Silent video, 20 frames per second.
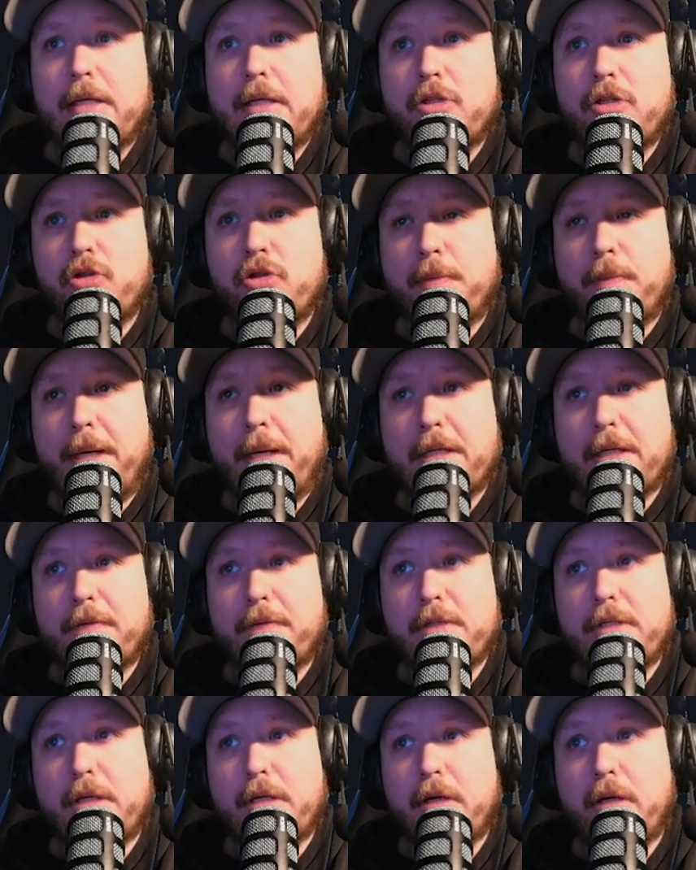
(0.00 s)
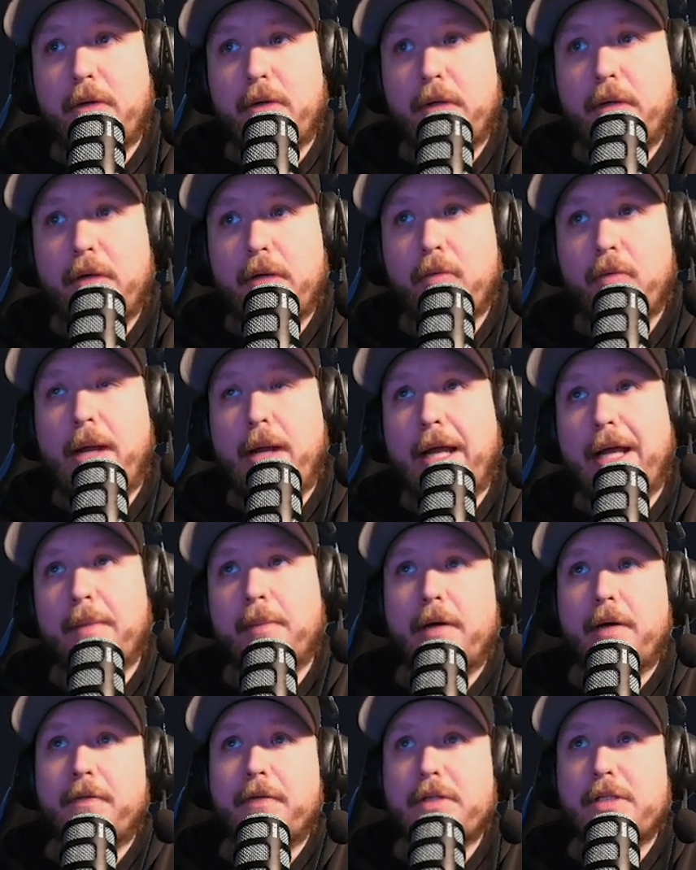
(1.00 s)
Jukebox for 0, rack 'em
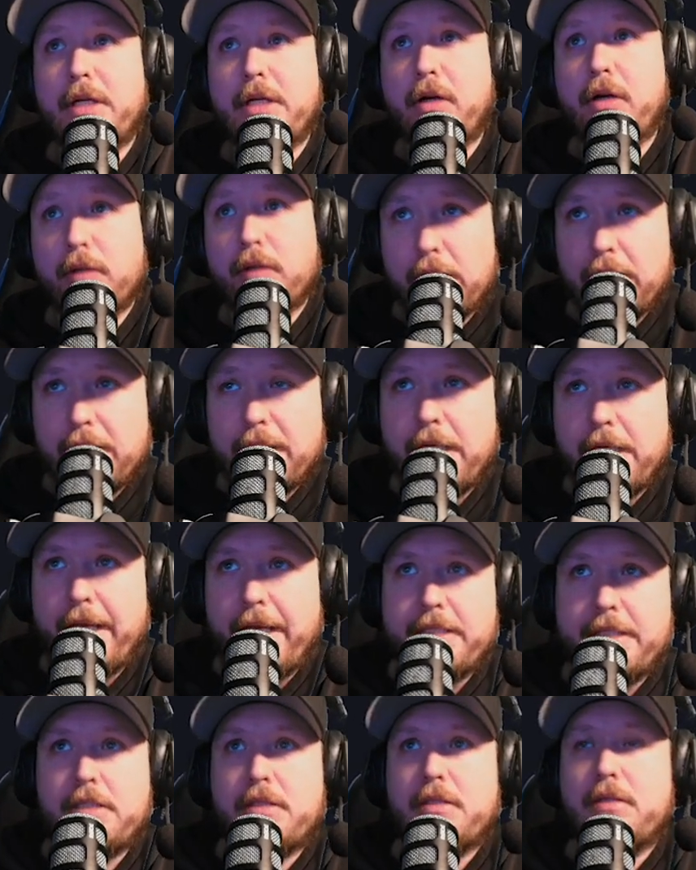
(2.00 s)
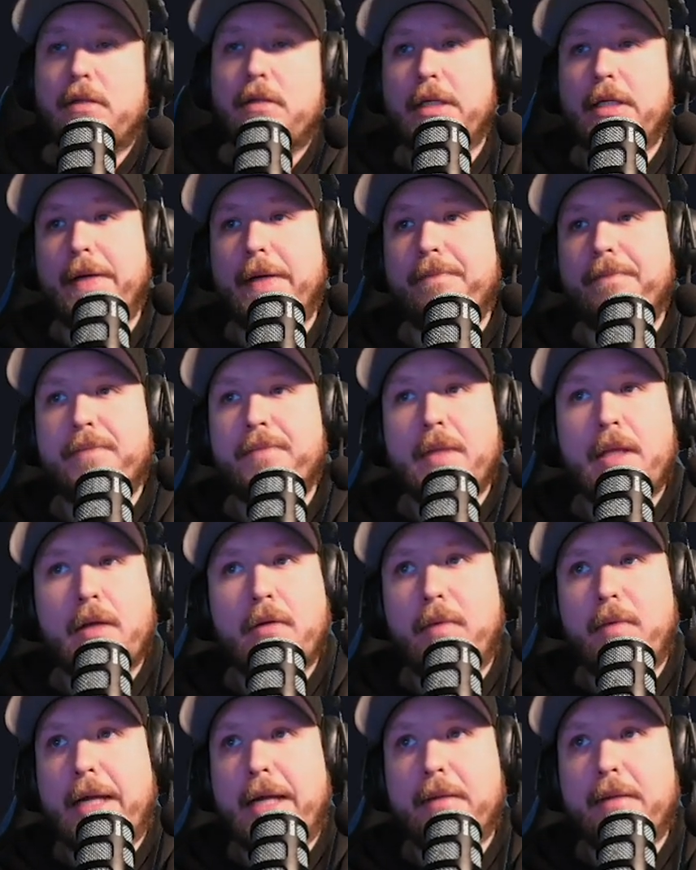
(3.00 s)
up for 0, nice, all right?
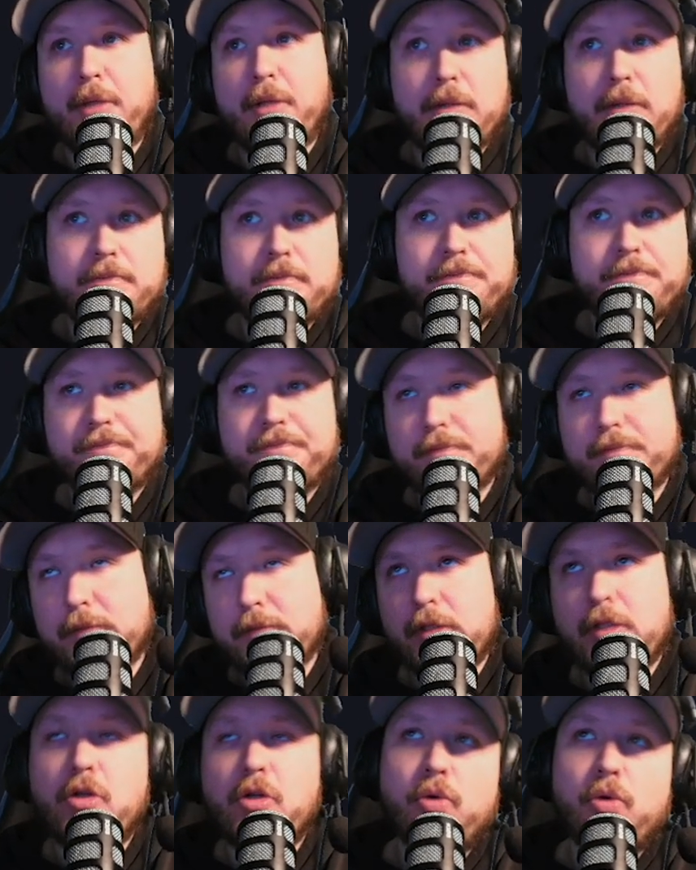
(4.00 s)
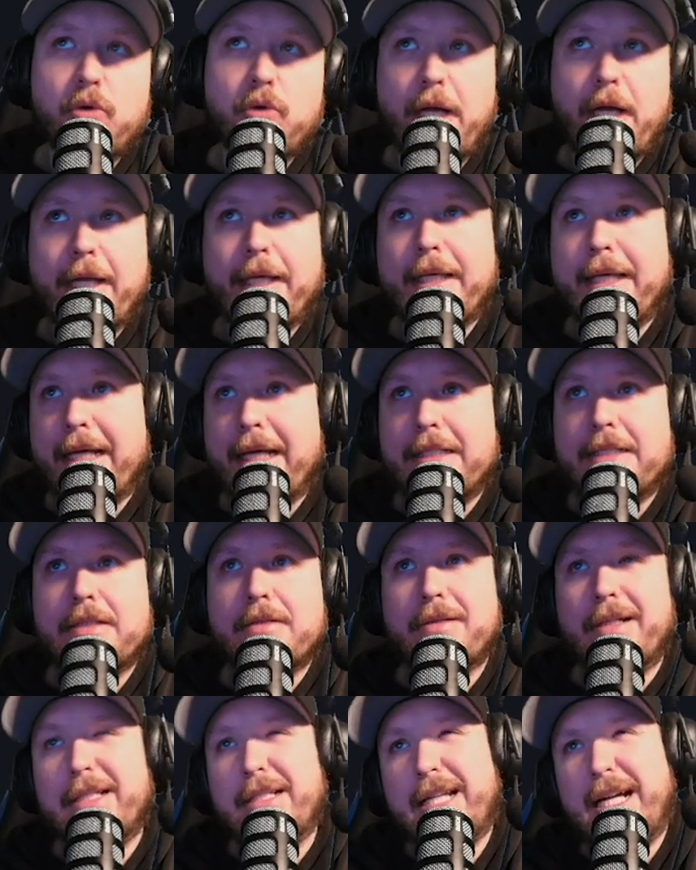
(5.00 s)
Rack 'em up, cool, I guess,
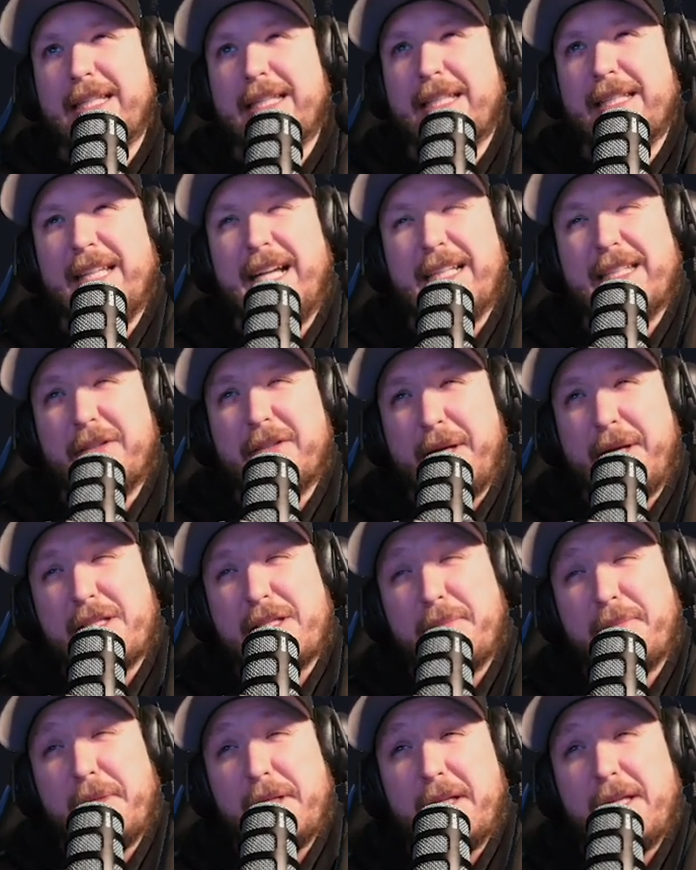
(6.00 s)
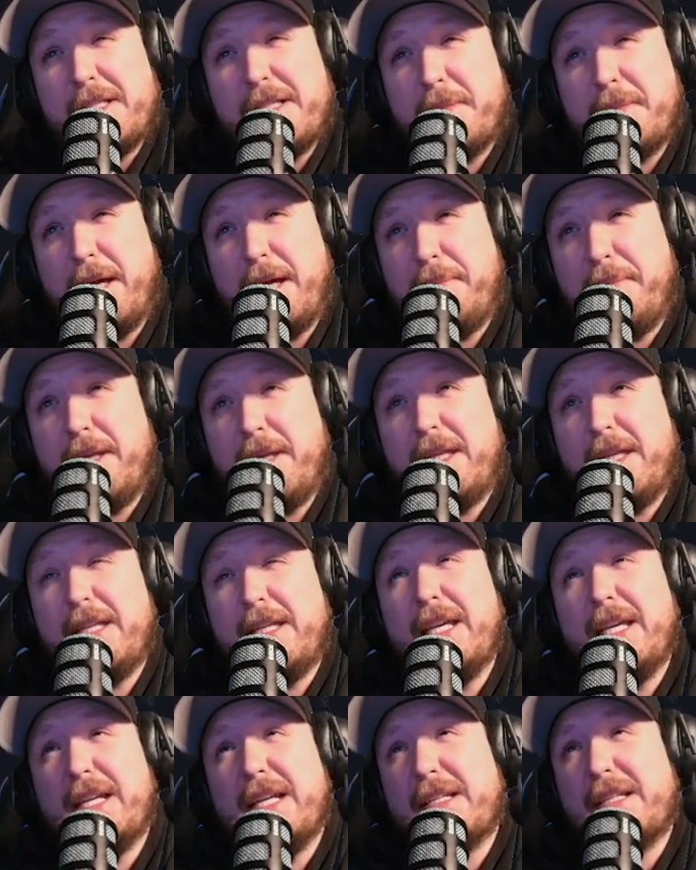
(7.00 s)
right? Not the greatest abilities, in my opinion.
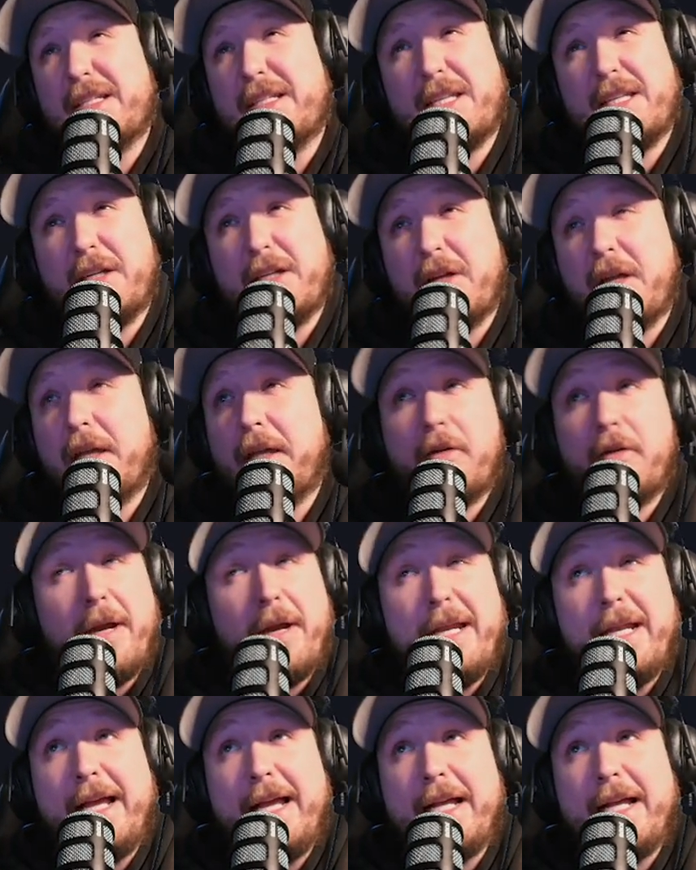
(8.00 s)
Doesn't get great X